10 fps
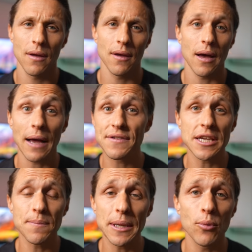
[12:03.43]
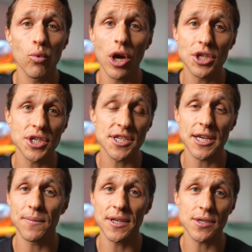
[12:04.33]
I've seen people rush and
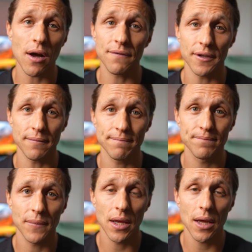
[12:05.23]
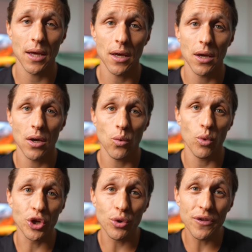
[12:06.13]
skip these often.
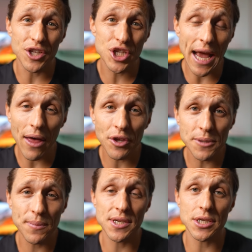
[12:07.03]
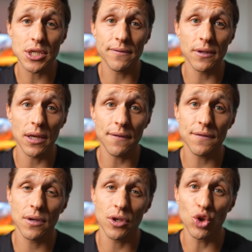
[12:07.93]
When you're in the challenging position of a
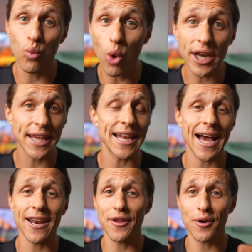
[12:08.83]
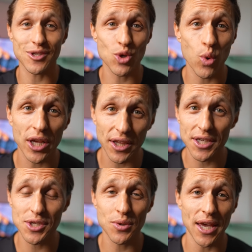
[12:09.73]
lift, you want to get out of there as quickly
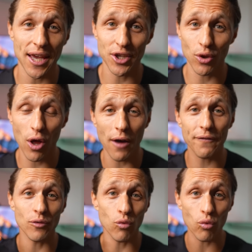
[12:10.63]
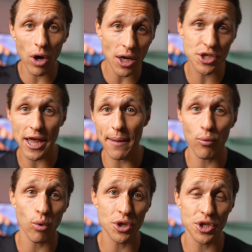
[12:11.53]
as you can. You'll often rush that
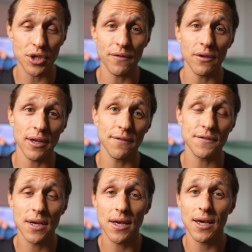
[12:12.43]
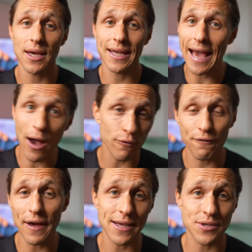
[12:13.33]
portion of the lift, count
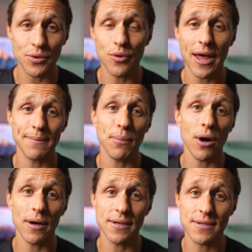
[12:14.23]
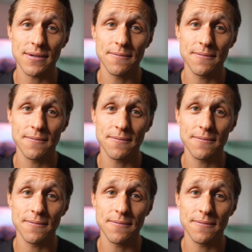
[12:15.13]
fast through that pause.